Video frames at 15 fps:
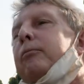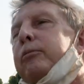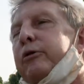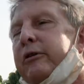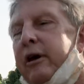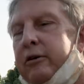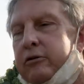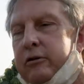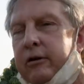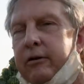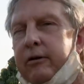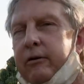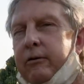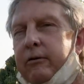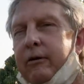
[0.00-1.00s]

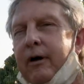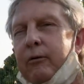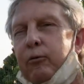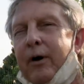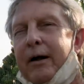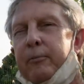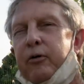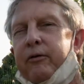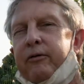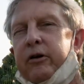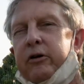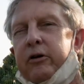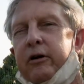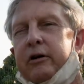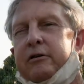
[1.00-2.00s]
potentially ripe the
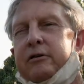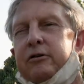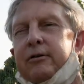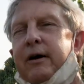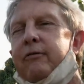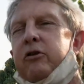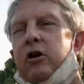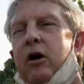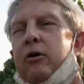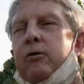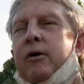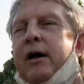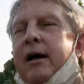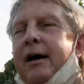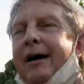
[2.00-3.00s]
vineyard is. You never
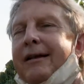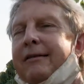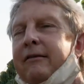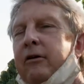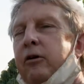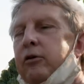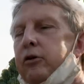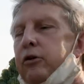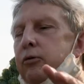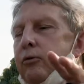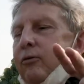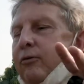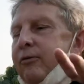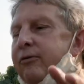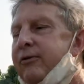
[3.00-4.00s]
know until you
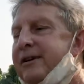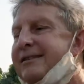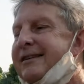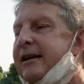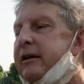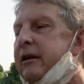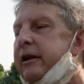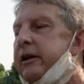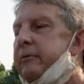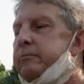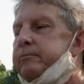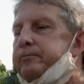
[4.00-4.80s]
physically